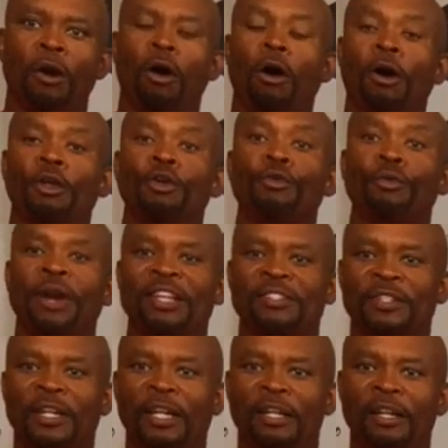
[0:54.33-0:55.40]
Are you
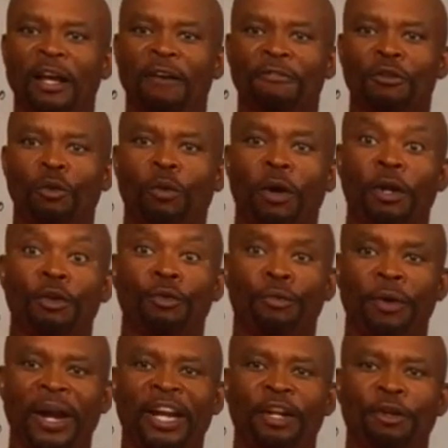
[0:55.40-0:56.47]
resting enough to where you're
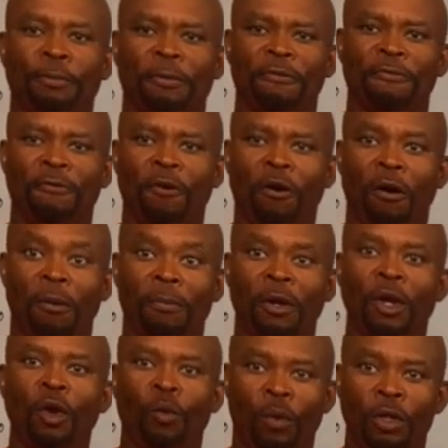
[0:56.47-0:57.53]
ready to perform
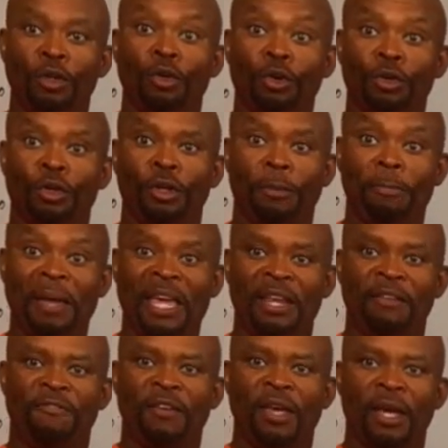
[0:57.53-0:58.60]
when you go to your main
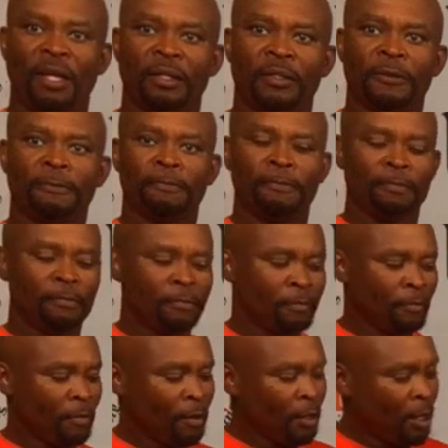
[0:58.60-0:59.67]
event?
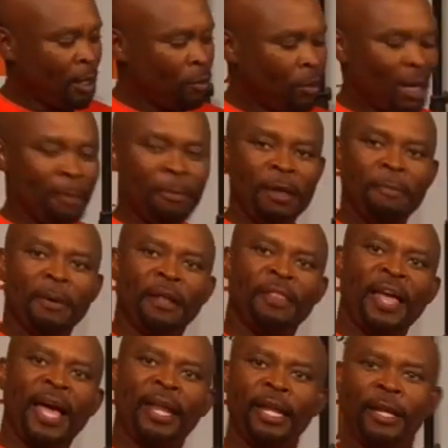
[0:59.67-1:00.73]
And what I mean by
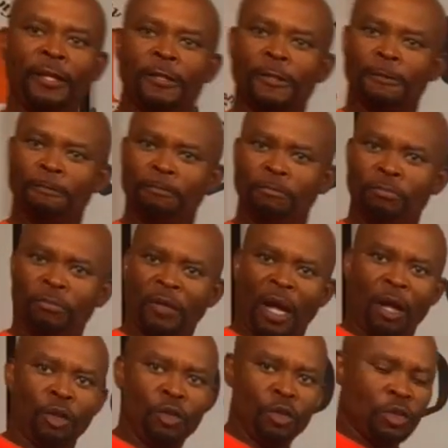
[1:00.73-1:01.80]
that is,
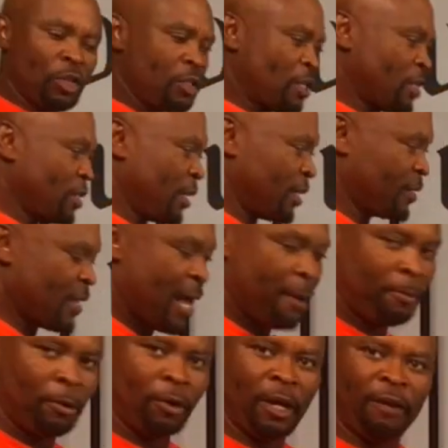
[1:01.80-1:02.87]
I'll use this as an
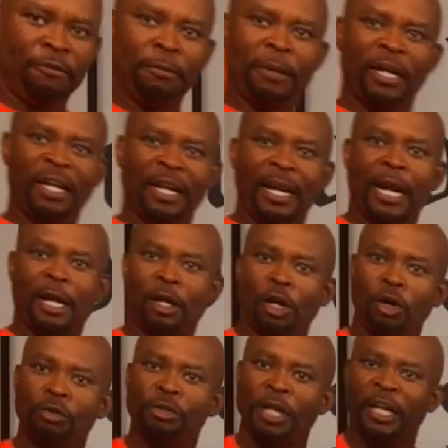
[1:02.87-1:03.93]
example. Everybody that I coach,